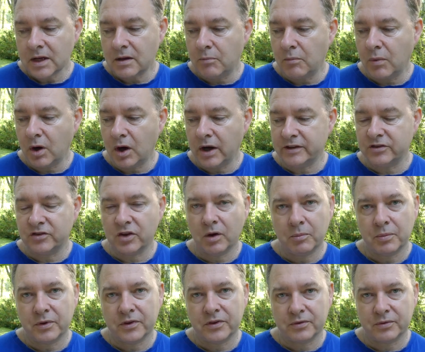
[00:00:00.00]
my
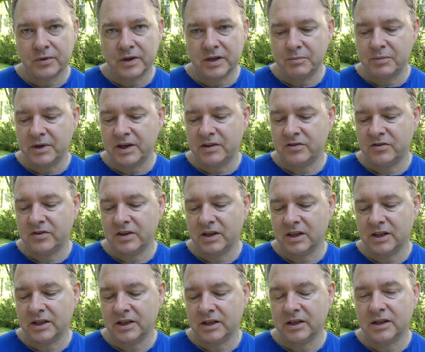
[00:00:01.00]
top three
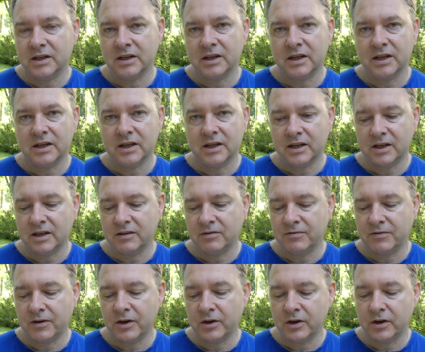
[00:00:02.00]
best-selling
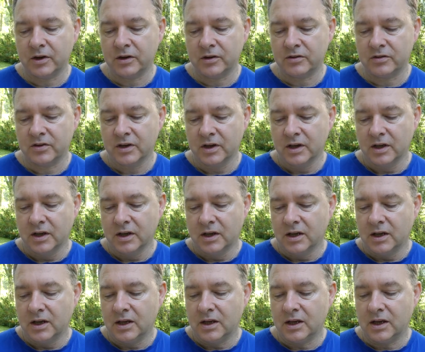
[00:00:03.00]
photos
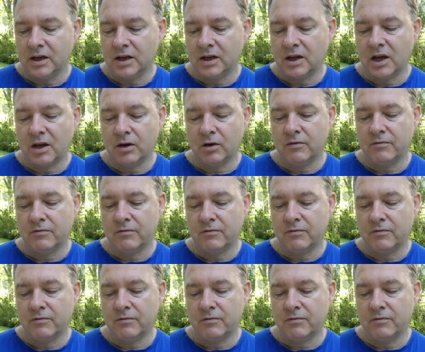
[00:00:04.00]
are